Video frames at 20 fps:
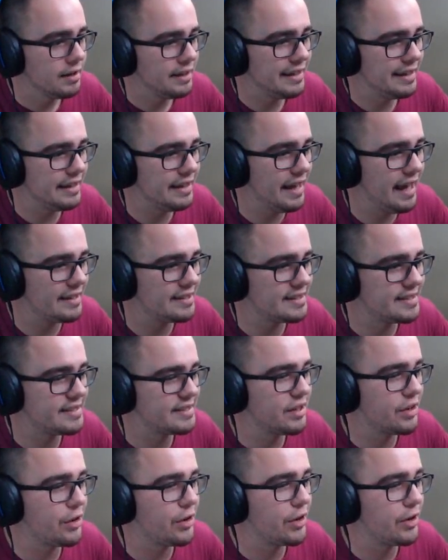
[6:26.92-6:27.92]
Yes,
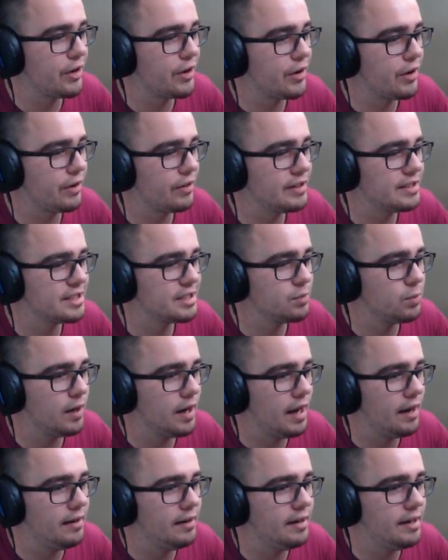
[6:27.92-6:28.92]
sir. This is
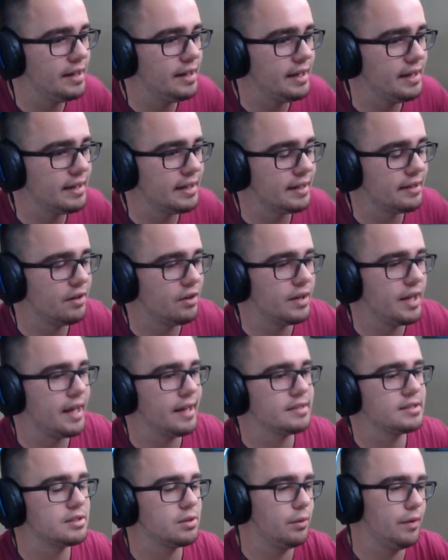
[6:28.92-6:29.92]
what I needed.
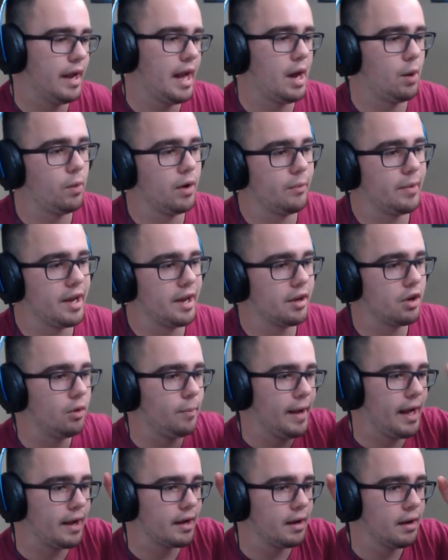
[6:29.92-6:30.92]
Okay, so now where do we got to go
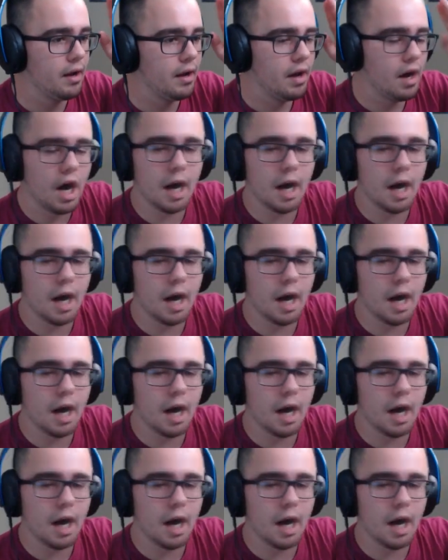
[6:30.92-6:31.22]
back?